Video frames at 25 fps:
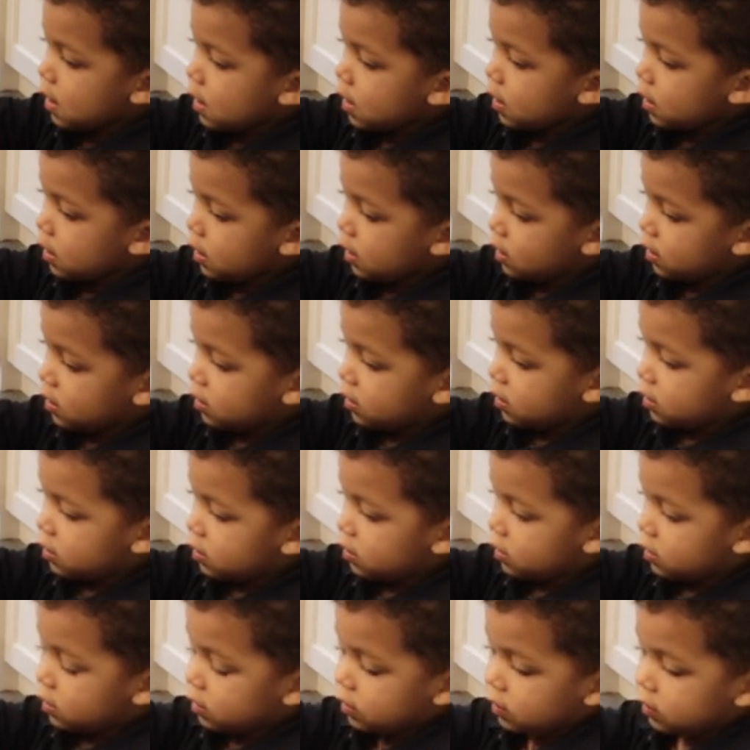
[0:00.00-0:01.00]

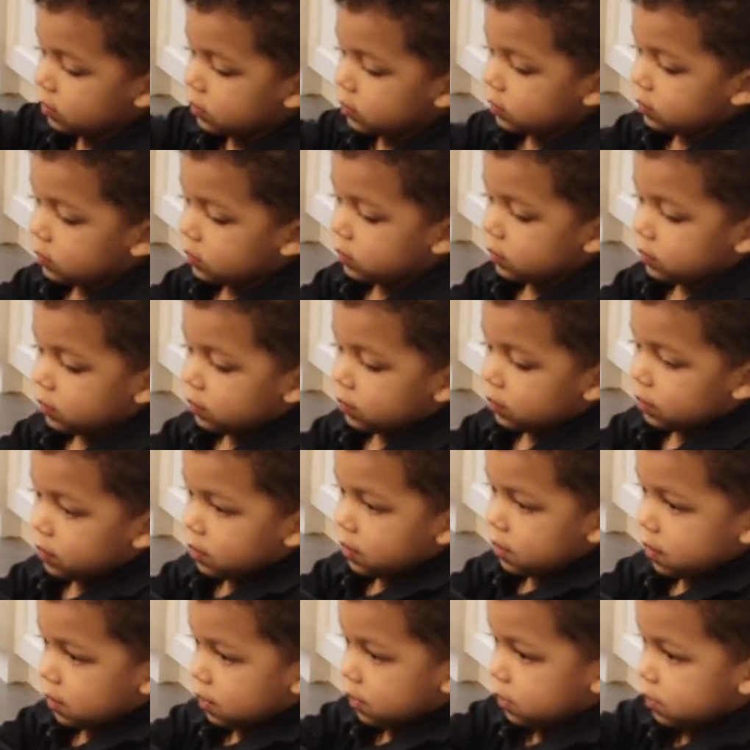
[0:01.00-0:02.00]

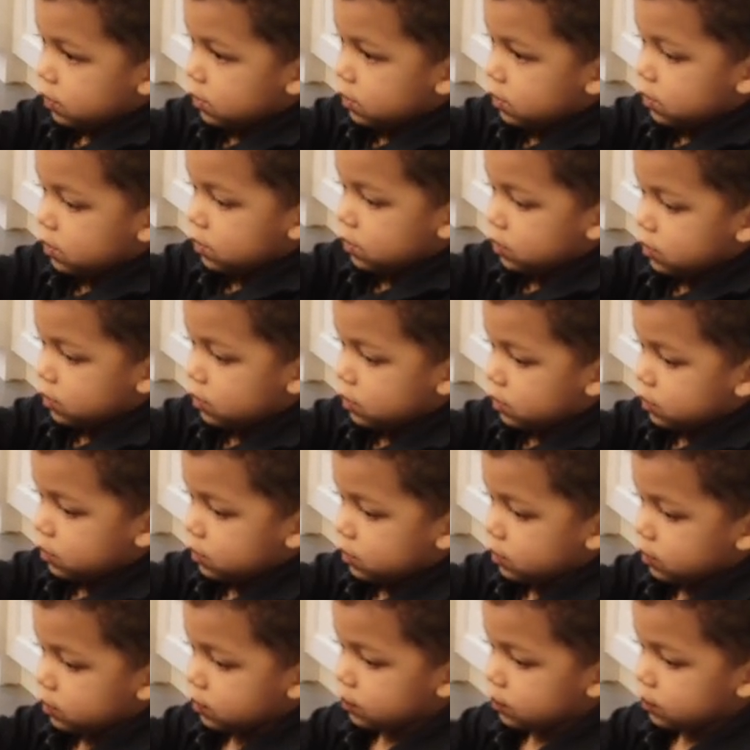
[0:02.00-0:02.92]
Nobody speaks.